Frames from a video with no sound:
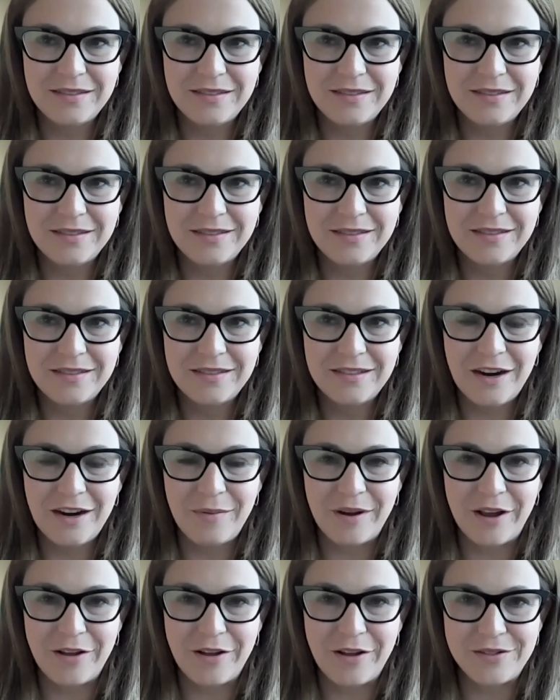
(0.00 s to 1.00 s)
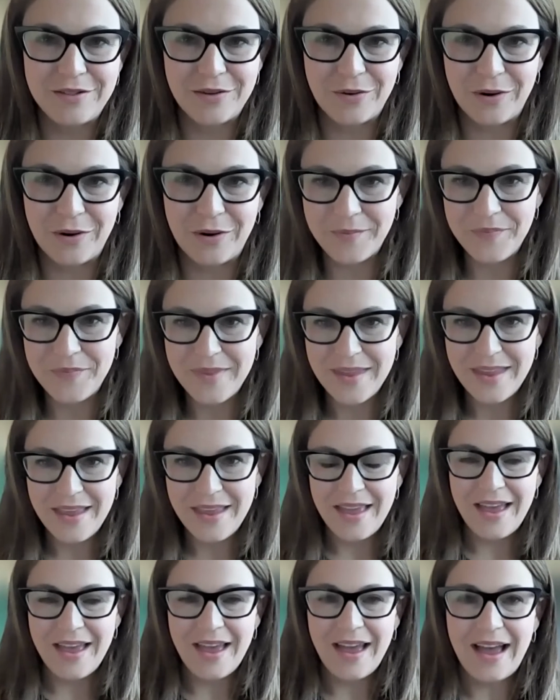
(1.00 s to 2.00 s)
There we go. Sorry.
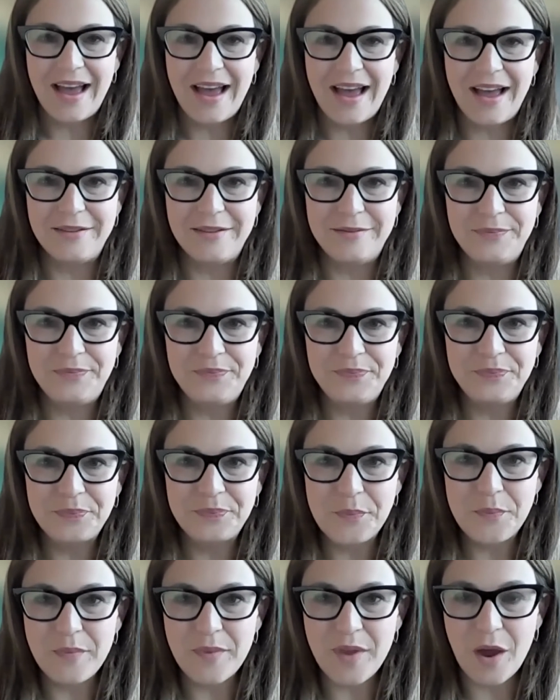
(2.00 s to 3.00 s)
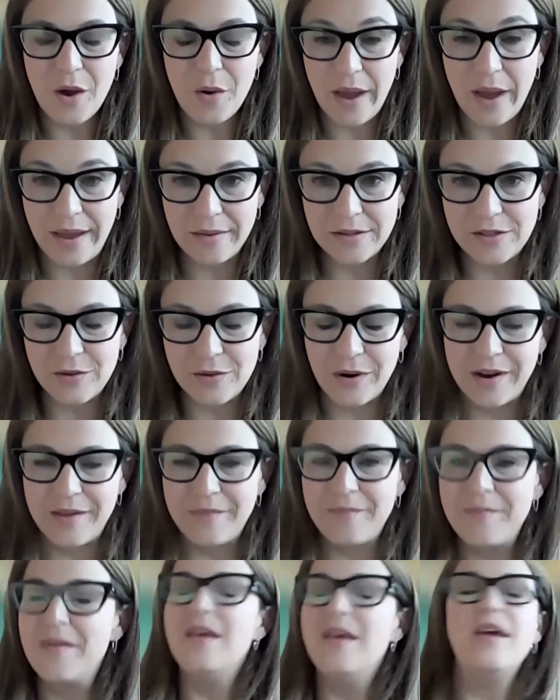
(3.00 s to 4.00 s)
Okay, sorry.
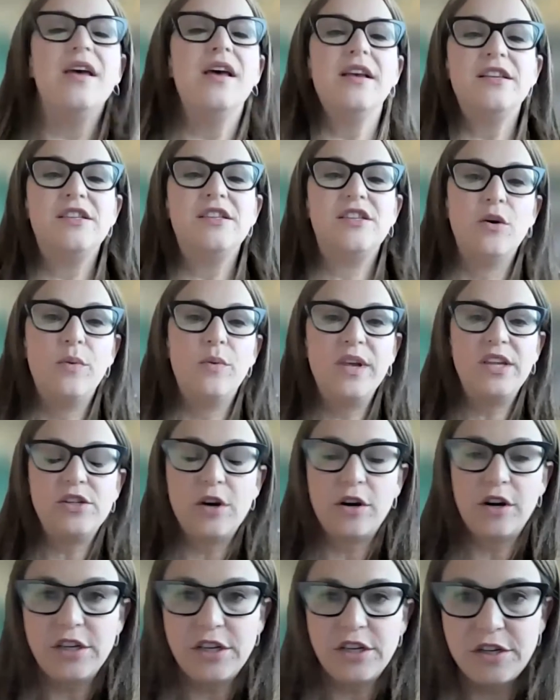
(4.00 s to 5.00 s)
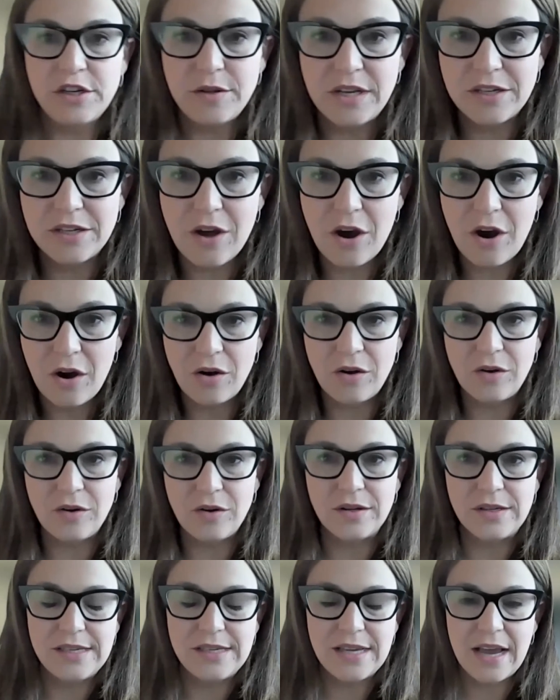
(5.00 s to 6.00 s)
So we started to do these
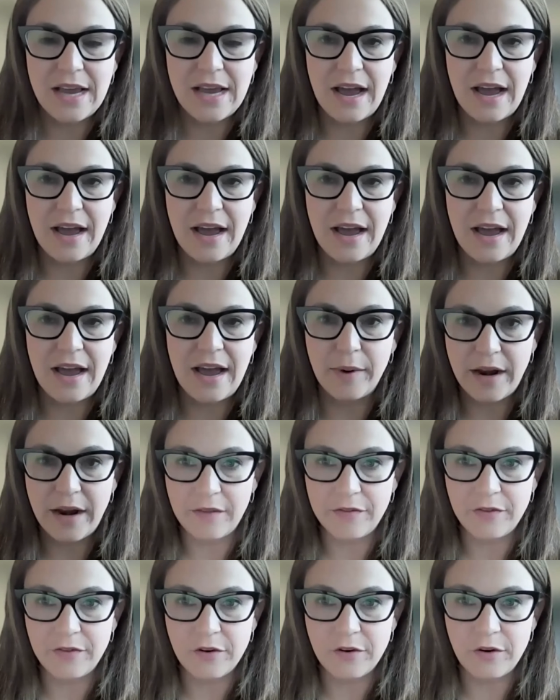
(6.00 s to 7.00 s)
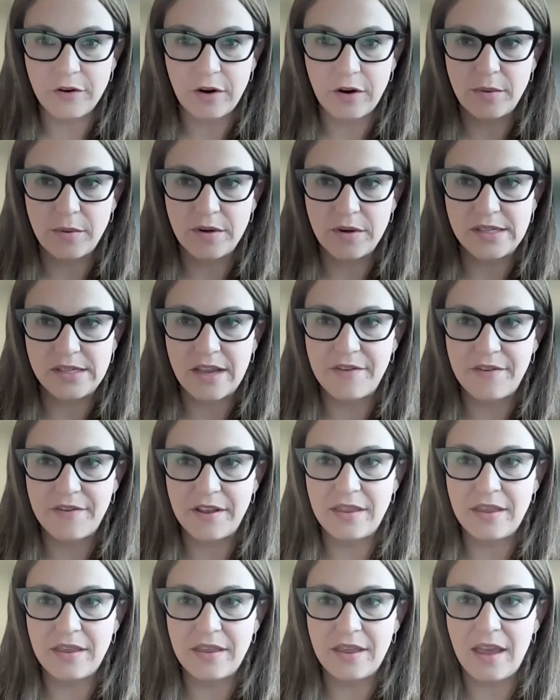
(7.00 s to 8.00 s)
calls right after October 7th,
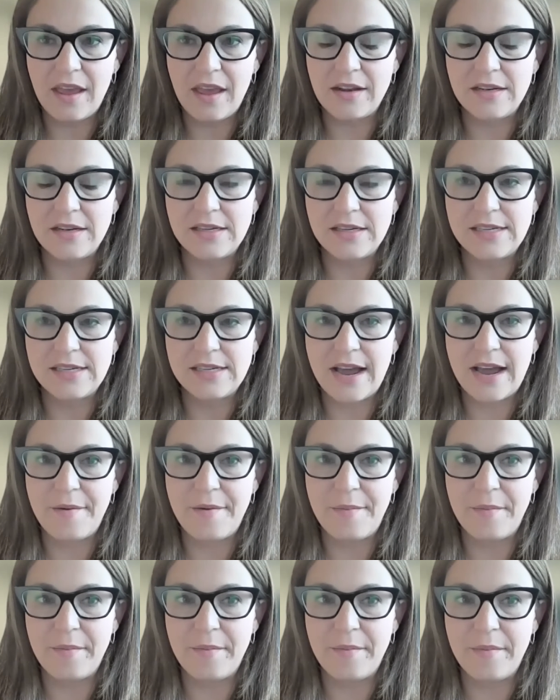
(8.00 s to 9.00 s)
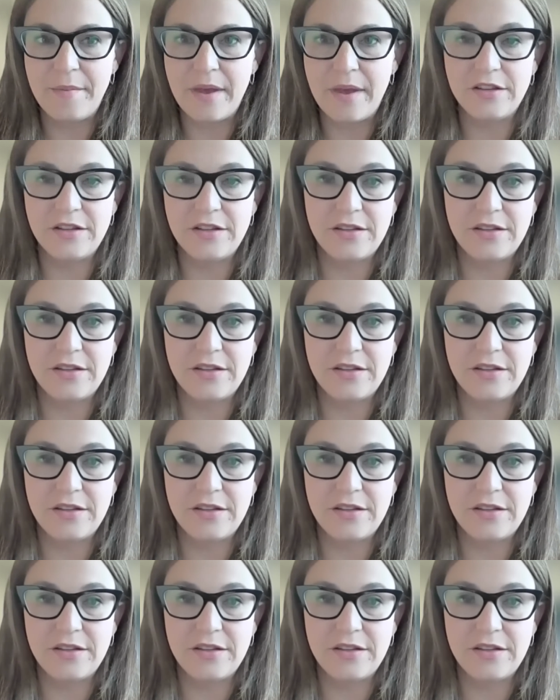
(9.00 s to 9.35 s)
and it's